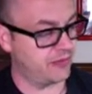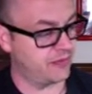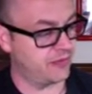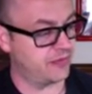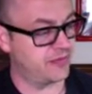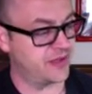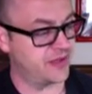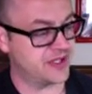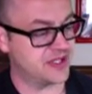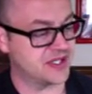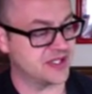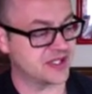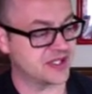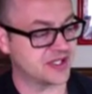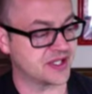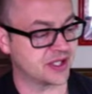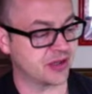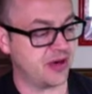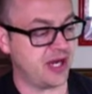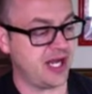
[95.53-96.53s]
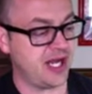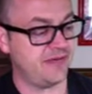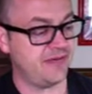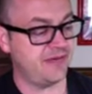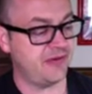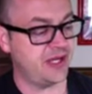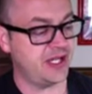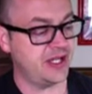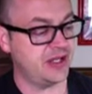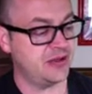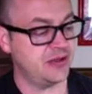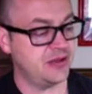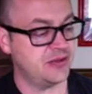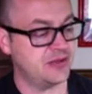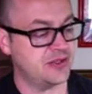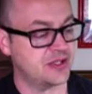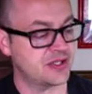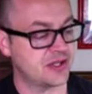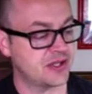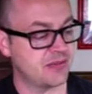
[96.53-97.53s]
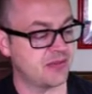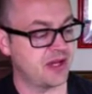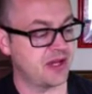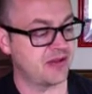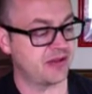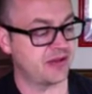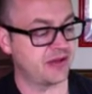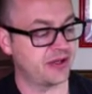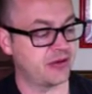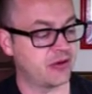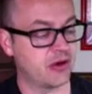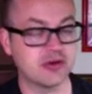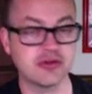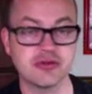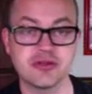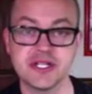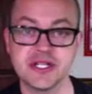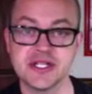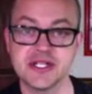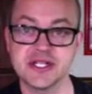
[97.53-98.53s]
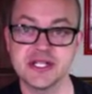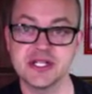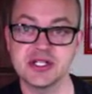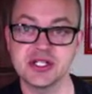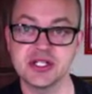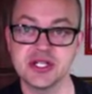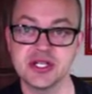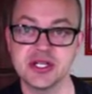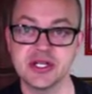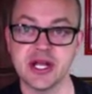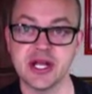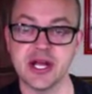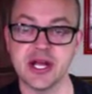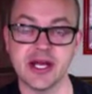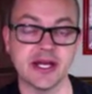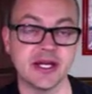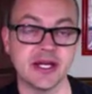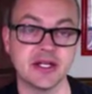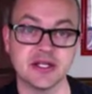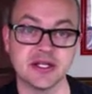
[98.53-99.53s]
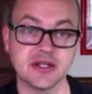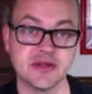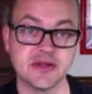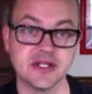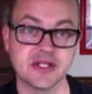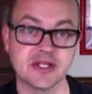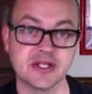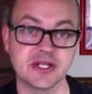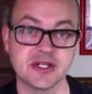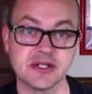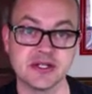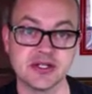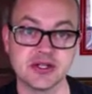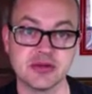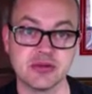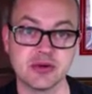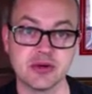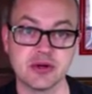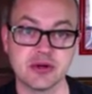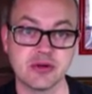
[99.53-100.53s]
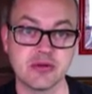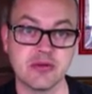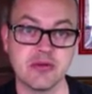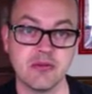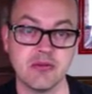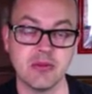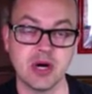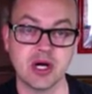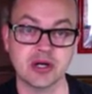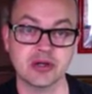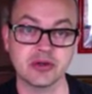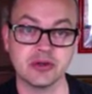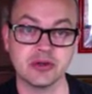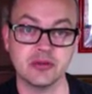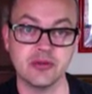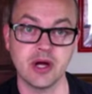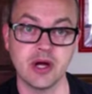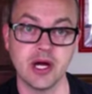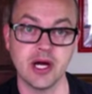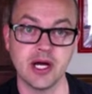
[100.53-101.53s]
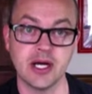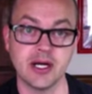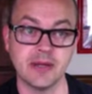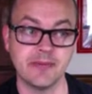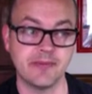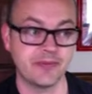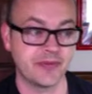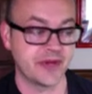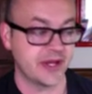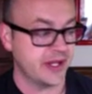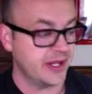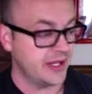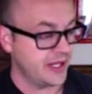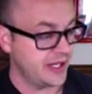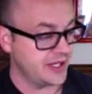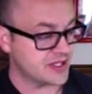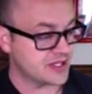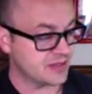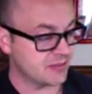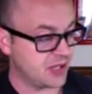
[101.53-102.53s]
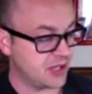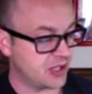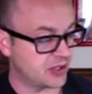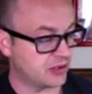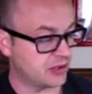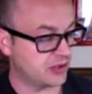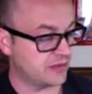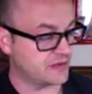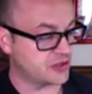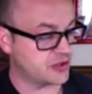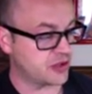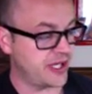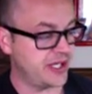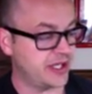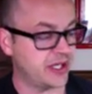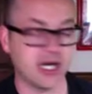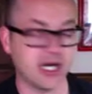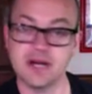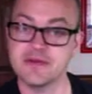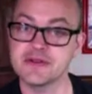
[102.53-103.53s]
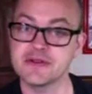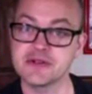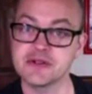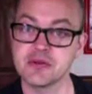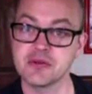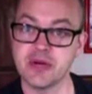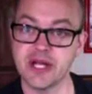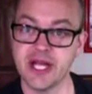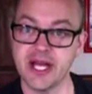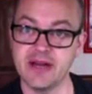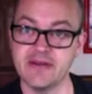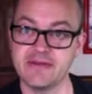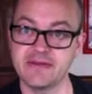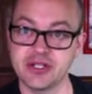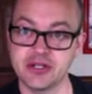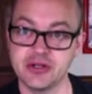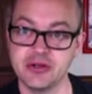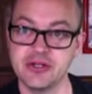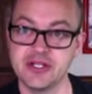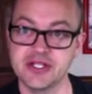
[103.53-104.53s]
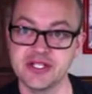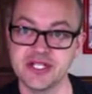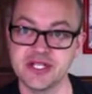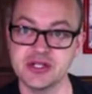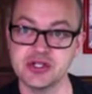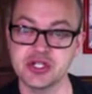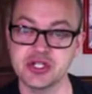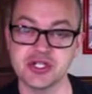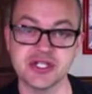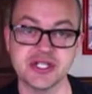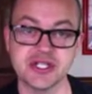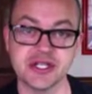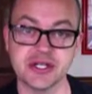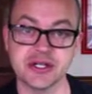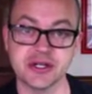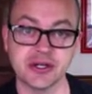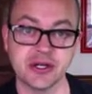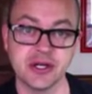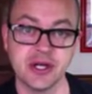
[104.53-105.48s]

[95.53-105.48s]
This is the graph we use, a monthly grocery decision, and this consumer model is a model of trade-offs. We have 2 decisions here.